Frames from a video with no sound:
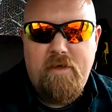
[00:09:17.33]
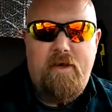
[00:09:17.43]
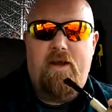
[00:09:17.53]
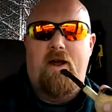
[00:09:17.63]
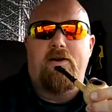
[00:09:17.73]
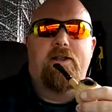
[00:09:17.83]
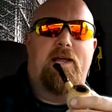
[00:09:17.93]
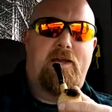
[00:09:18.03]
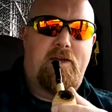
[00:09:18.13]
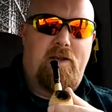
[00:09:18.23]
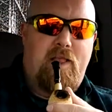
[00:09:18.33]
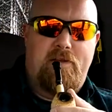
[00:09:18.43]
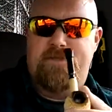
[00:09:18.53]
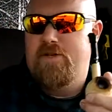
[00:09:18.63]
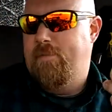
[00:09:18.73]
and I already like it.
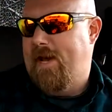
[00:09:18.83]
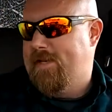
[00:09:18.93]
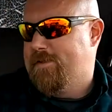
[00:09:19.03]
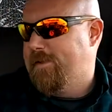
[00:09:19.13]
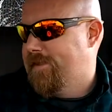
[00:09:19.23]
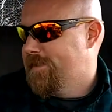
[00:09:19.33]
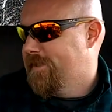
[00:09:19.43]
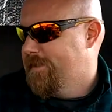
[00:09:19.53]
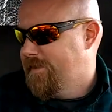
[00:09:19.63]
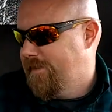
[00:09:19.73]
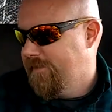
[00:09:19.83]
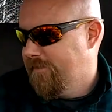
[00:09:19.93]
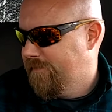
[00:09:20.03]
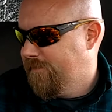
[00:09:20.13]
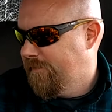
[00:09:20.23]
It's too bad it's been
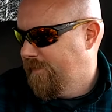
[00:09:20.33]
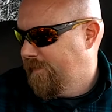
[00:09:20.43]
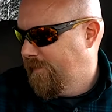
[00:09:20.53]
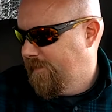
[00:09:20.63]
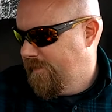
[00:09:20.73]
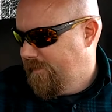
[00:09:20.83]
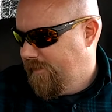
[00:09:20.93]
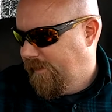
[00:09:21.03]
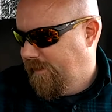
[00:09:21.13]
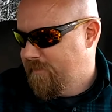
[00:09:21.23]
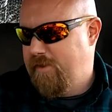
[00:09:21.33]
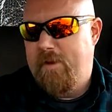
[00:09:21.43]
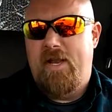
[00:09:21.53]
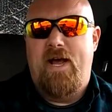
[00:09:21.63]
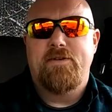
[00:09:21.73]
discontinued. Too
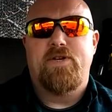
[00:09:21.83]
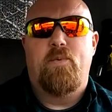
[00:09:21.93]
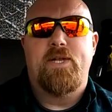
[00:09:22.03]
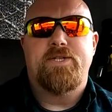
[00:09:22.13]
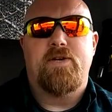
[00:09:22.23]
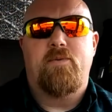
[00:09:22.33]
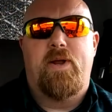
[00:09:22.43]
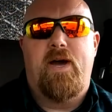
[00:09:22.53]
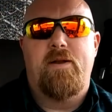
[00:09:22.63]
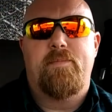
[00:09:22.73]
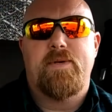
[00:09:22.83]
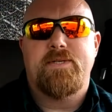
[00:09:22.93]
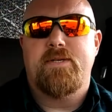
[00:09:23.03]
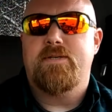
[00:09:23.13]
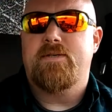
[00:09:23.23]
bad House of Windsor went out of
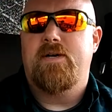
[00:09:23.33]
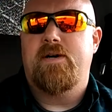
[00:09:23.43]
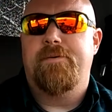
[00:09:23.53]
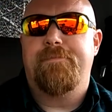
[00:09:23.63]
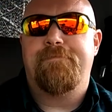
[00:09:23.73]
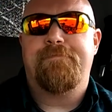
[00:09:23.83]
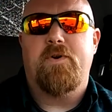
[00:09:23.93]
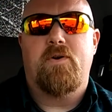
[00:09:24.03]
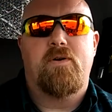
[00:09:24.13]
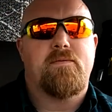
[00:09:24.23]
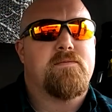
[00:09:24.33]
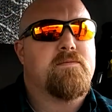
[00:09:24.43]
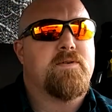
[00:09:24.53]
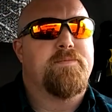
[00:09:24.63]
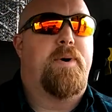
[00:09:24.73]
business, or
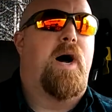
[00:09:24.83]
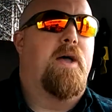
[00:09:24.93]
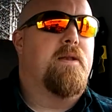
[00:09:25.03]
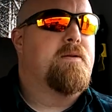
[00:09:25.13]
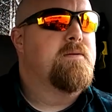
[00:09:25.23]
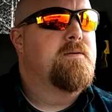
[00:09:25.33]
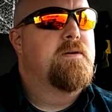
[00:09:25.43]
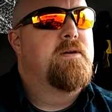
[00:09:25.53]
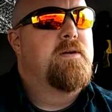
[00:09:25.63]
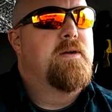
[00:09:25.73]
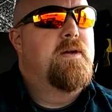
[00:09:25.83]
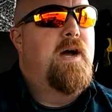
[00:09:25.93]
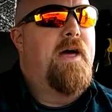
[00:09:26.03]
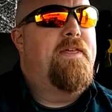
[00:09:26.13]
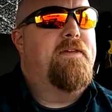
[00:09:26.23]
was bought.
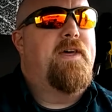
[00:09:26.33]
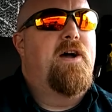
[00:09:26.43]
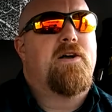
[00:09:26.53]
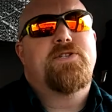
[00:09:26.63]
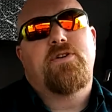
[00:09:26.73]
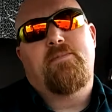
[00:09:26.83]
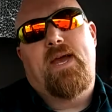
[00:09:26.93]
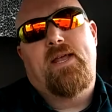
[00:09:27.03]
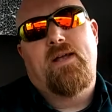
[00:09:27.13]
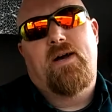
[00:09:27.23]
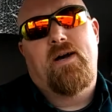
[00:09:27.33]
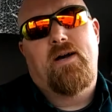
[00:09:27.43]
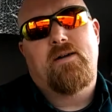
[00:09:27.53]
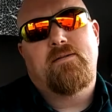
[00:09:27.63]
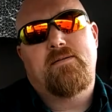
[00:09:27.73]
I think they also made
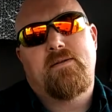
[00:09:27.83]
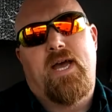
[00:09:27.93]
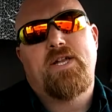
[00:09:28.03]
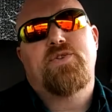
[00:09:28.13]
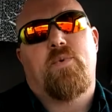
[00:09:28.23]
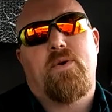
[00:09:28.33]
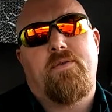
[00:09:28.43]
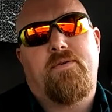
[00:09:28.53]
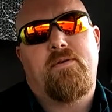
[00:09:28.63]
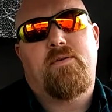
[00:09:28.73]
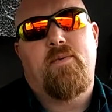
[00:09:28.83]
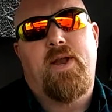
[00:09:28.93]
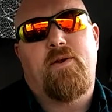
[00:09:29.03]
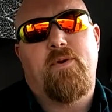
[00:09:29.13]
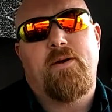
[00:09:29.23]
Edgeworth
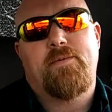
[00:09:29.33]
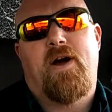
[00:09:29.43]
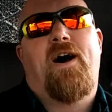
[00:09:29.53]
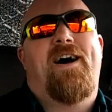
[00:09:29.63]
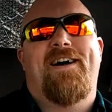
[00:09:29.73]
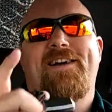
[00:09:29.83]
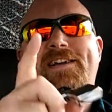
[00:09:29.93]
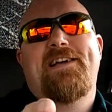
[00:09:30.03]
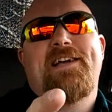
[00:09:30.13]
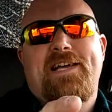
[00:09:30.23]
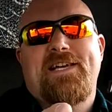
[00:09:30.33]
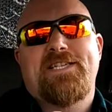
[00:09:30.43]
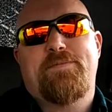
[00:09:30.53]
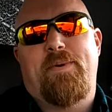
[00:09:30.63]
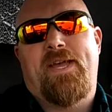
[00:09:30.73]
Ready Rubbed.
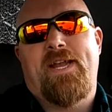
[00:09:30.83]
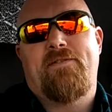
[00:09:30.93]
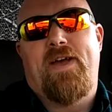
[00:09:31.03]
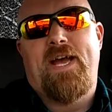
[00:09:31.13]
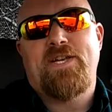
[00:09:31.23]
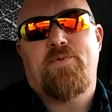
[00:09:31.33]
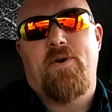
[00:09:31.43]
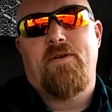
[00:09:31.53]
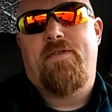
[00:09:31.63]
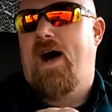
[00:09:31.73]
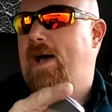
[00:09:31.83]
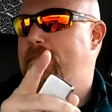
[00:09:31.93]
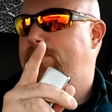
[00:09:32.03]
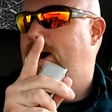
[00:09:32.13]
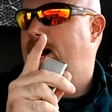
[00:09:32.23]
Speaking of Edgeworth, I
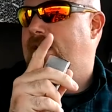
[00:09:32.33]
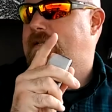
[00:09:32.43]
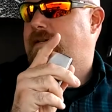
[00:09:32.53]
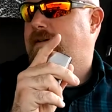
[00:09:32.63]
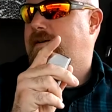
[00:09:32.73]
bought